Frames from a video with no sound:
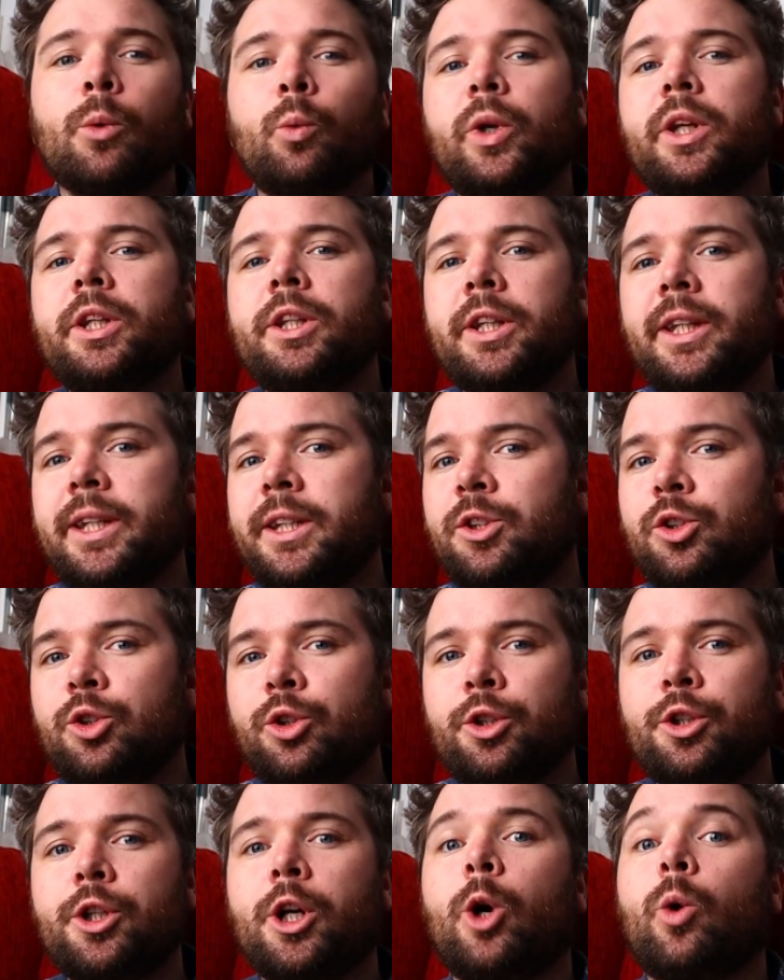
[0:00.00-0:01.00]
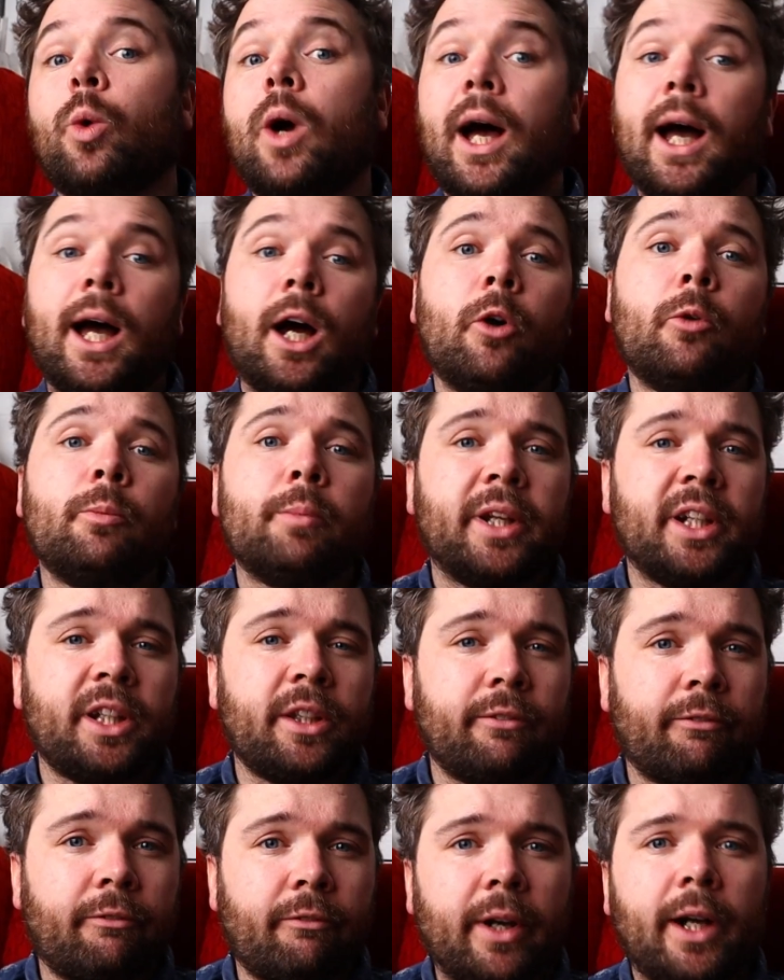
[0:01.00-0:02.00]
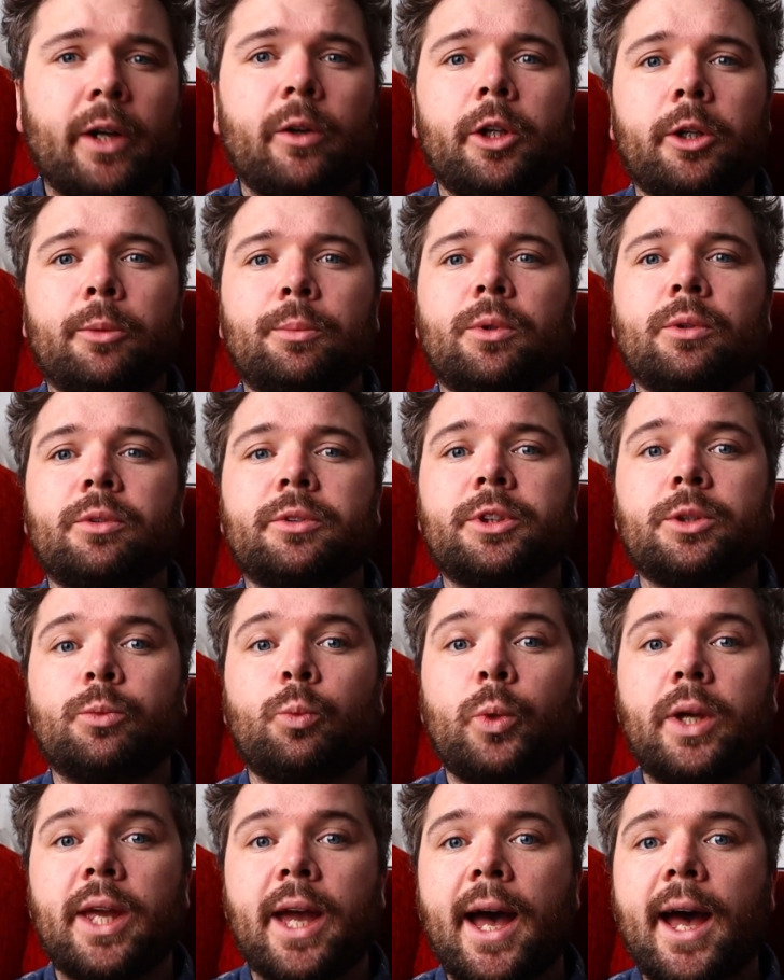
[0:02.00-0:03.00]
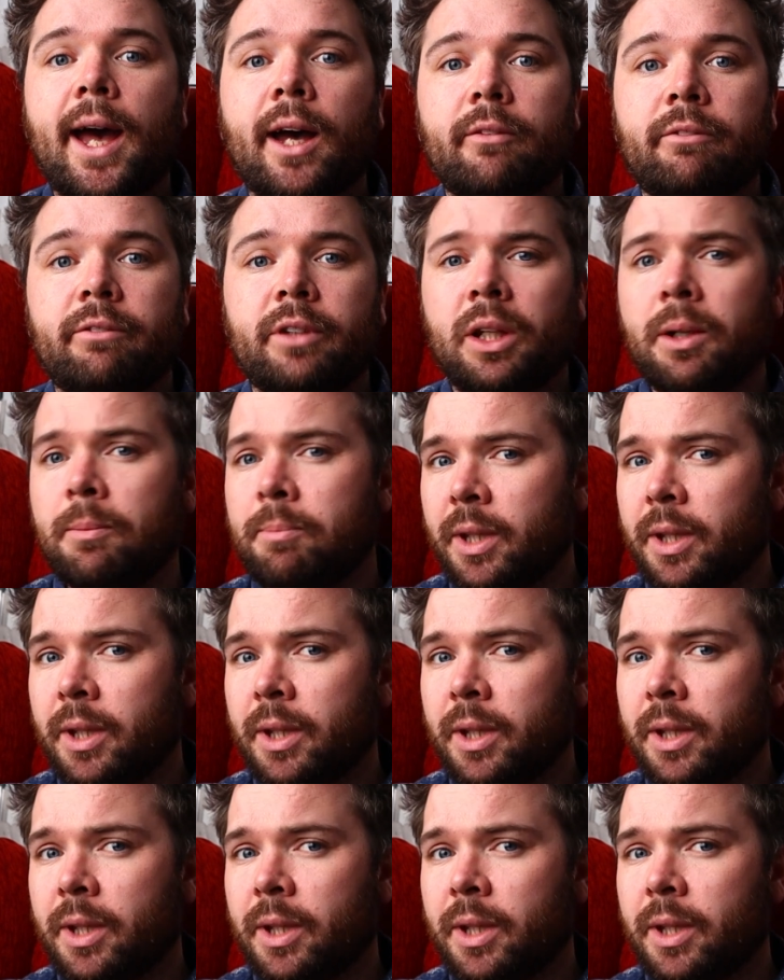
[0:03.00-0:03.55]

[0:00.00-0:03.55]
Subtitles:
we need to know how many variables we have,